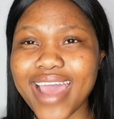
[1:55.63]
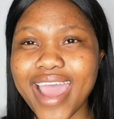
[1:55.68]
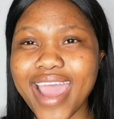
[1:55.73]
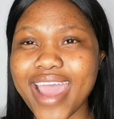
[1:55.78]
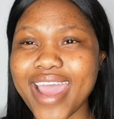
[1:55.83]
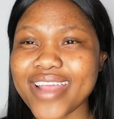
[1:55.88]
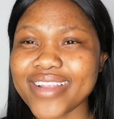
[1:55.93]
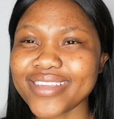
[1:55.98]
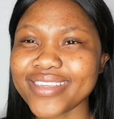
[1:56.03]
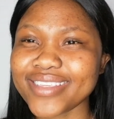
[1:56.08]

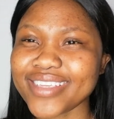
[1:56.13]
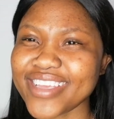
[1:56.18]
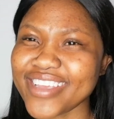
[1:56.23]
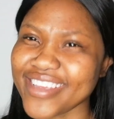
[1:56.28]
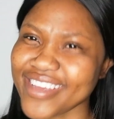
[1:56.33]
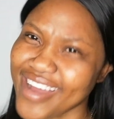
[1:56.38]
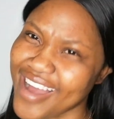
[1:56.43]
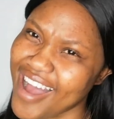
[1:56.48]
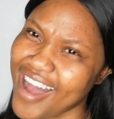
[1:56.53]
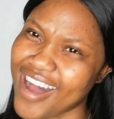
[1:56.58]
and
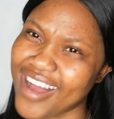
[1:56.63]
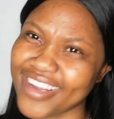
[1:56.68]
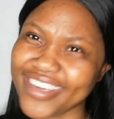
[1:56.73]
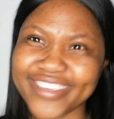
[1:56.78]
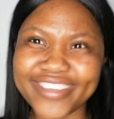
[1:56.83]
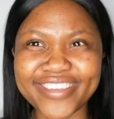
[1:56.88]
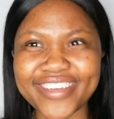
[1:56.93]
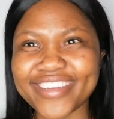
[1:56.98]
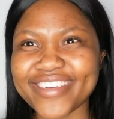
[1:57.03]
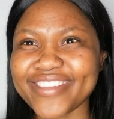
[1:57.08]
yeah,
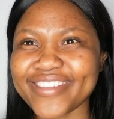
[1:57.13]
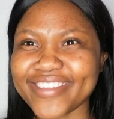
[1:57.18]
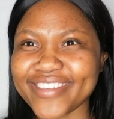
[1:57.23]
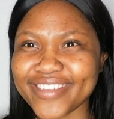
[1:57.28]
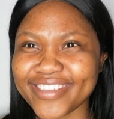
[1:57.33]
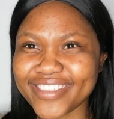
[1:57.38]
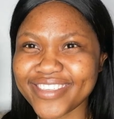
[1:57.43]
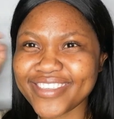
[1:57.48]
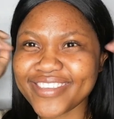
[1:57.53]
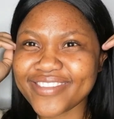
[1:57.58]
let's get
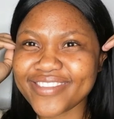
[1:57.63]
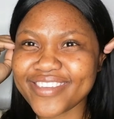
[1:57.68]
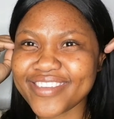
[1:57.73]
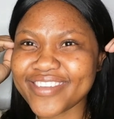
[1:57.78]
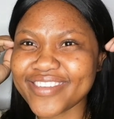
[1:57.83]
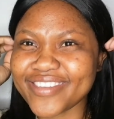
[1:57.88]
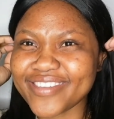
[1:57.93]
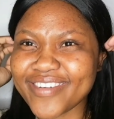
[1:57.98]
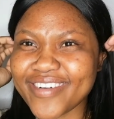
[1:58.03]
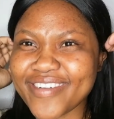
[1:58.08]
into the
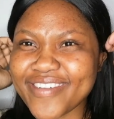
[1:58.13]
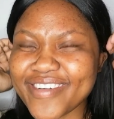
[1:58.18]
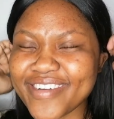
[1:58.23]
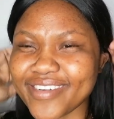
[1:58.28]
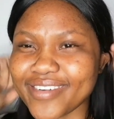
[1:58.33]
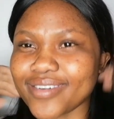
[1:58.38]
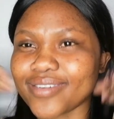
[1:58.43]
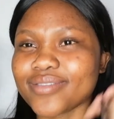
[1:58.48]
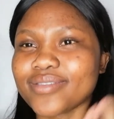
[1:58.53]
tutorial.